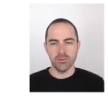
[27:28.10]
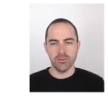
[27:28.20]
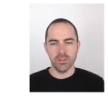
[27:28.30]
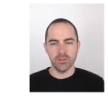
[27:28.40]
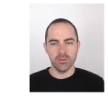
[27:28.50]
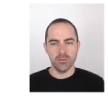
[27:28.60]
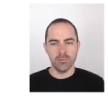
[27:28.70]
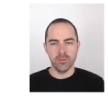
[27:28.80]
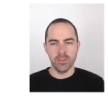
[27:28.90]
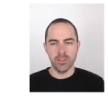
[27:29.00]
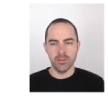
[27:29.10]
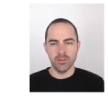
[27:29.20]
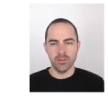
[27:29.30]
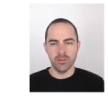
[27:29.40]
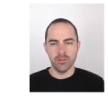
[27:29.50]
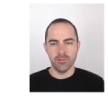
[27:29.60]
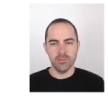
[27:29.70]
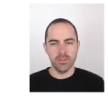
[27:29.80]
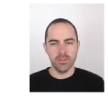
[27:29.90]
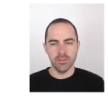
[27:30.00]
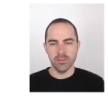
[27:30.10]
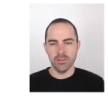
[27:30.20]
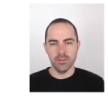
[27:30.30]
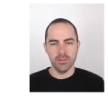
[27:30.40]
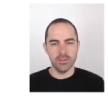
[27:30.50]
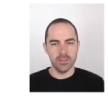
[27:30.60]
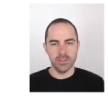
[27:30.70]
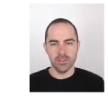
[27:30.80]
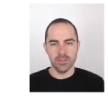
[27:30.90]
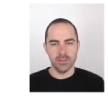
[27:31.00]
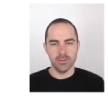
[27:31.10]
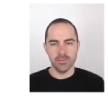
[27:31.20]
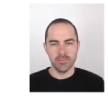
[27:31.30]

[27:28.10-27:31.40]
refractory uh, filter and uh,